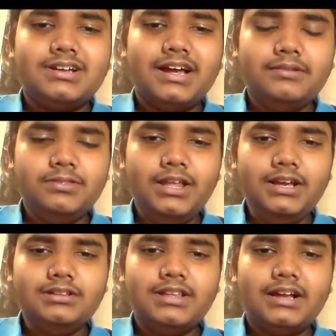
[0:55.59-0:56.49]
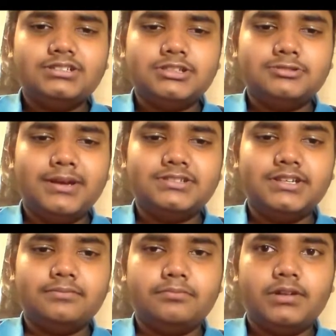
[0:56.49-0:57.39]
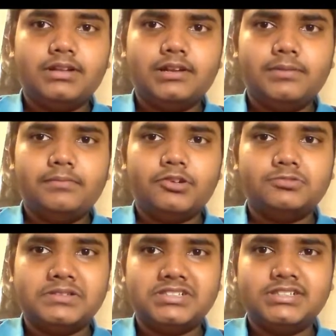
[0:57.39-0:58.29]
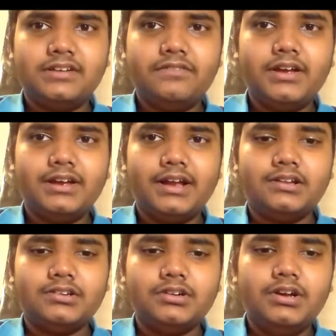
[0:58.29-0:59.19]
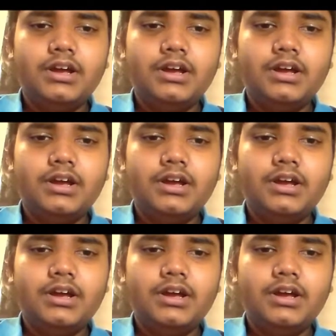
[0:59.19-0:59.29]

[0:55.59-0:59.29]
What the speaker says: I think that just makes it a little bit more specific, and